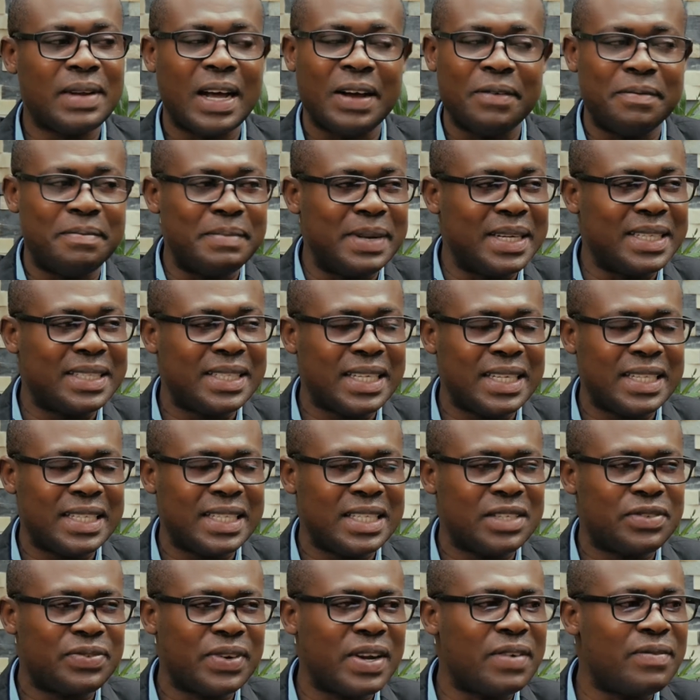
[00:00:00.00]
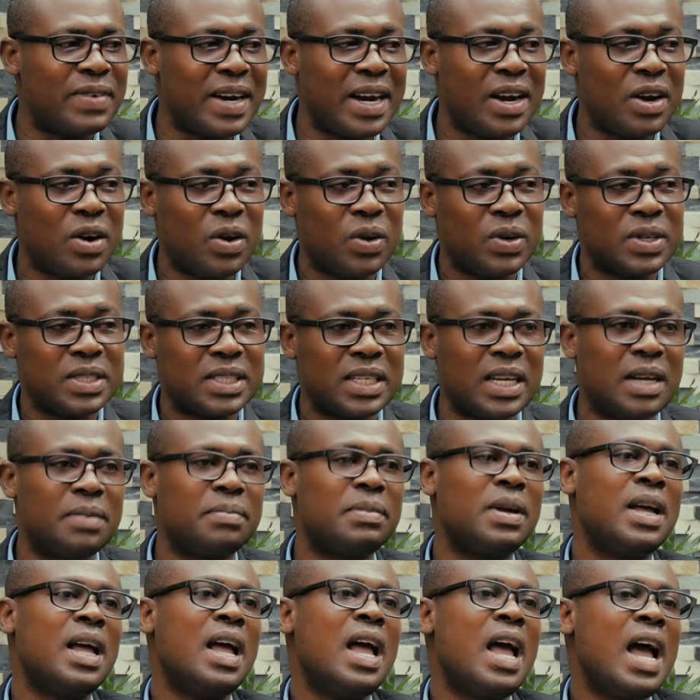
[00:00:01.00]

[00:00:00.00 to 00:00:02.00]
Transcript: I've maintained this for a very long time.